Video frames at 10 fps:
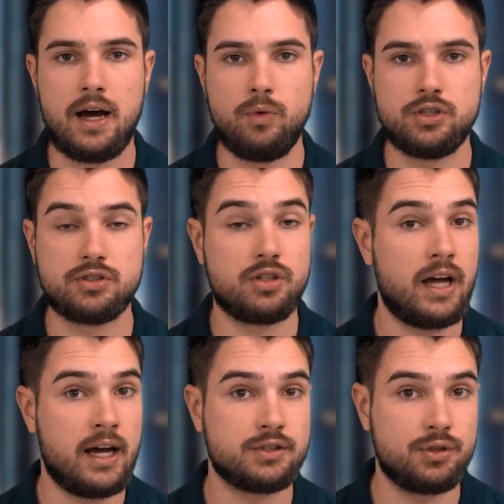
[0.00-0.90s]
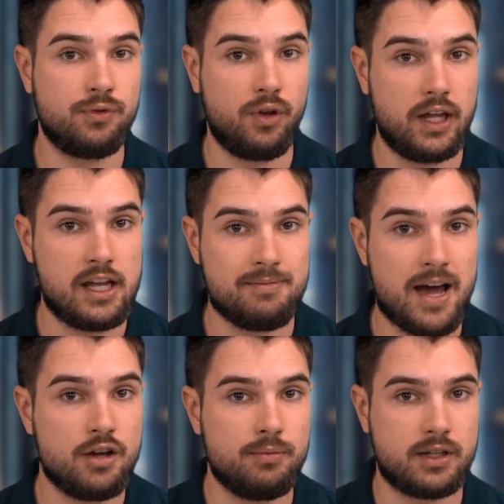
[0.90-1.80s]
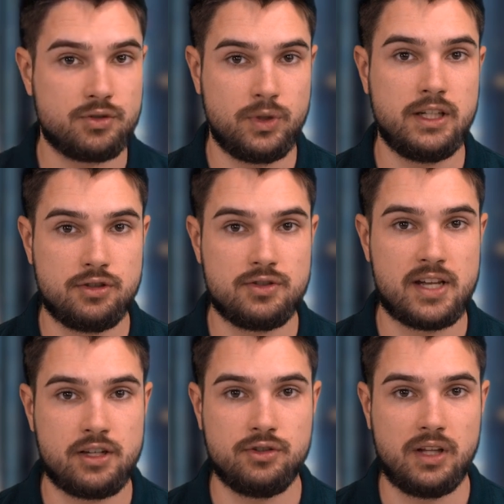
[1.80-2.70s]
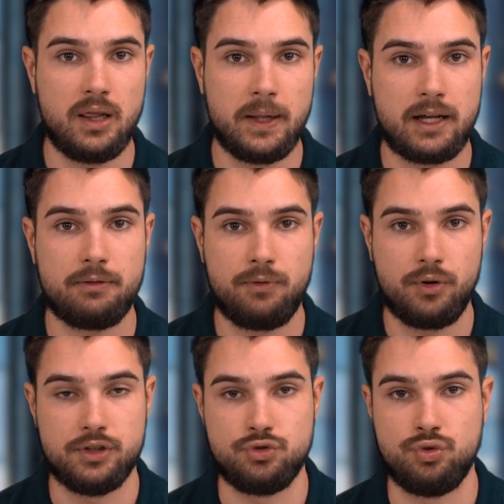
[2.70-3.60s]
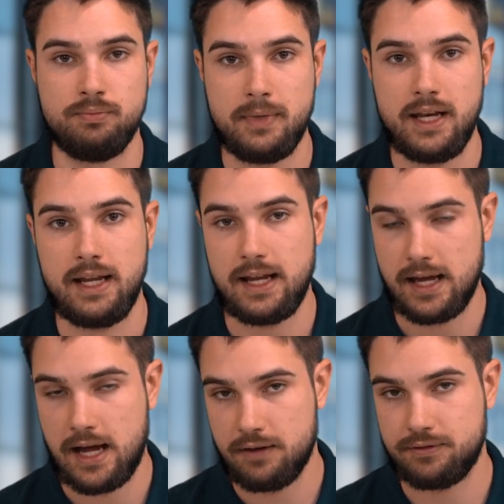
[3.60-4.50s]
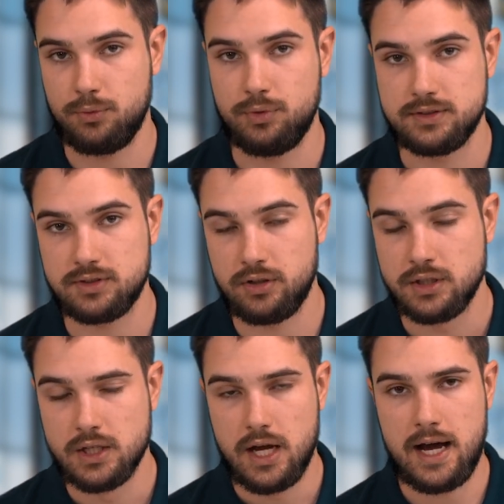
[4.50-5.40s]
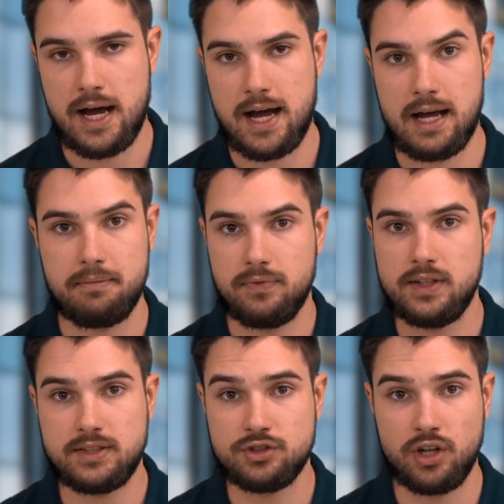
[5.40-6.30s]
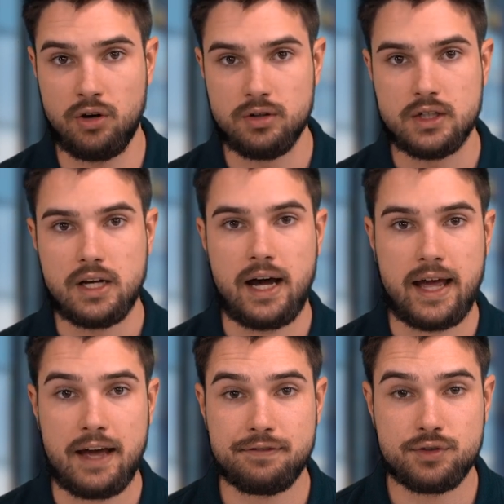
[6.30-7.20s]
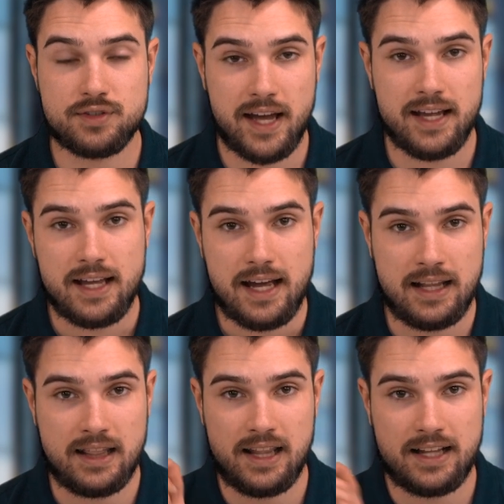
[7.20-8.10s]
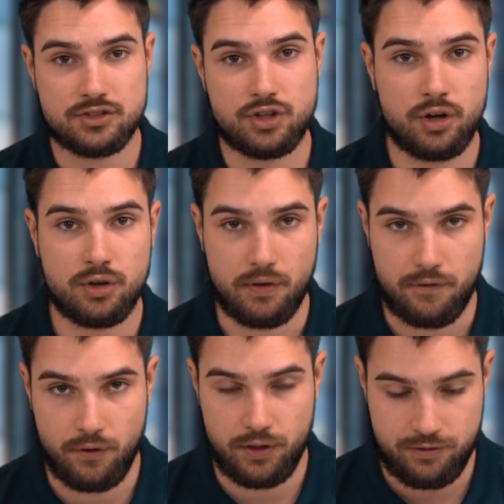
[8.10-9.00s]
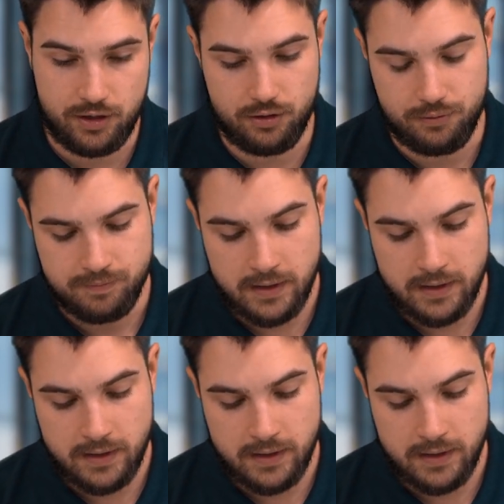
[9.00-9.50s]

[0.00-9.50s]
We're just gonna ask you for the email because we need to send you the link for the Zoom meeting afterwards. So this is all I have to say and let's go for the video.